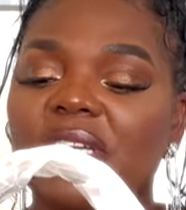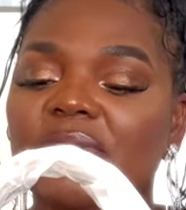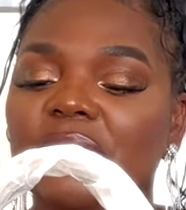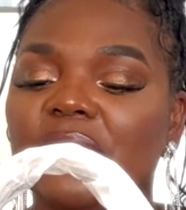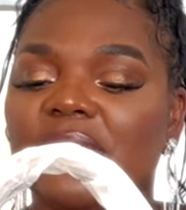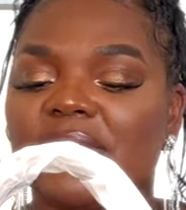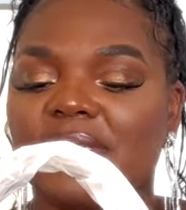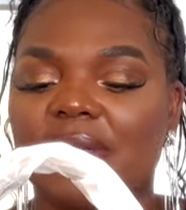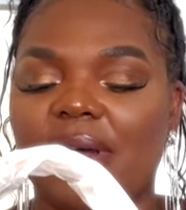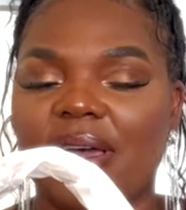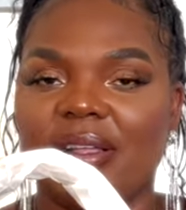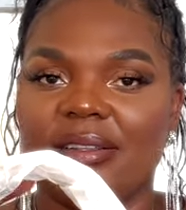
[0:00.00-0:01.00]
even the
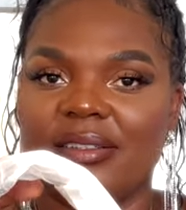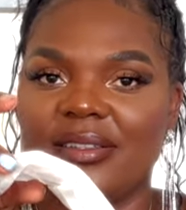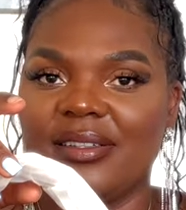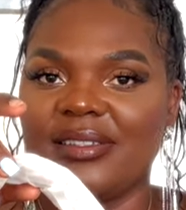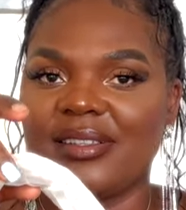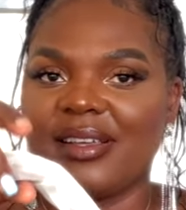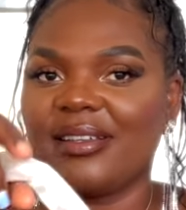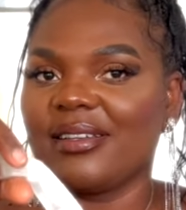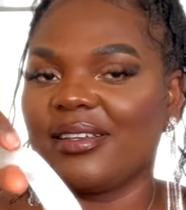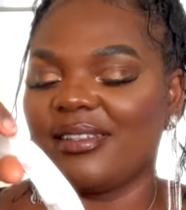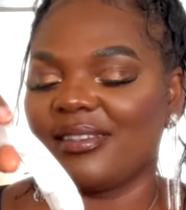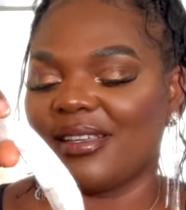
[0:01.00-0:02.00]
style is like,
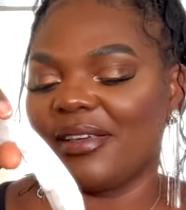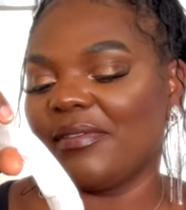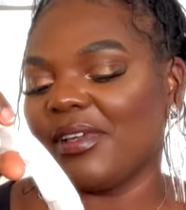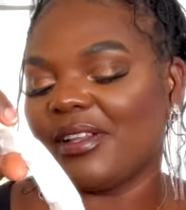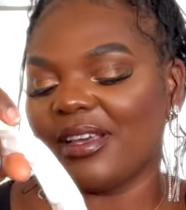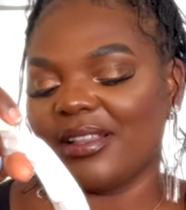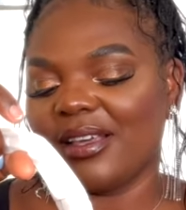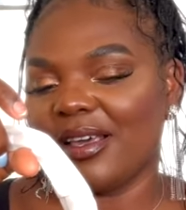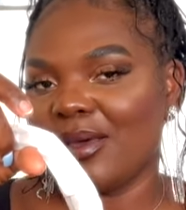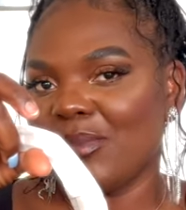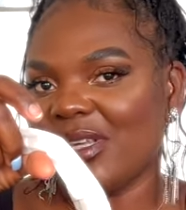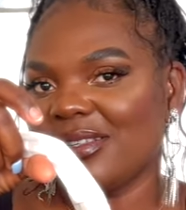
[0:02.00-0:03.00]
it's giving like the
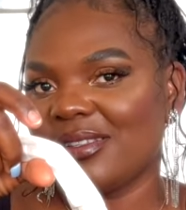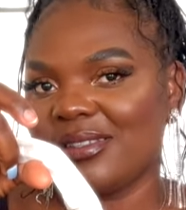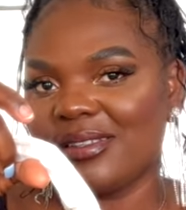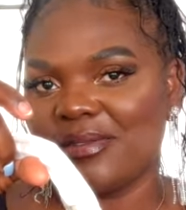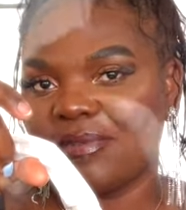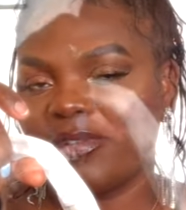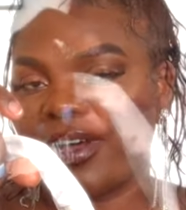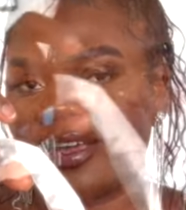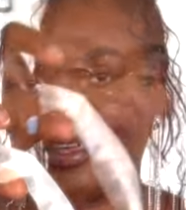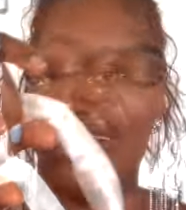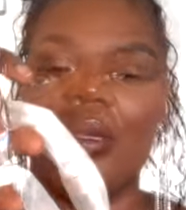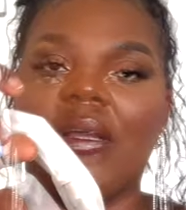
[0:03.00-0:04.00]
Hermes vibe.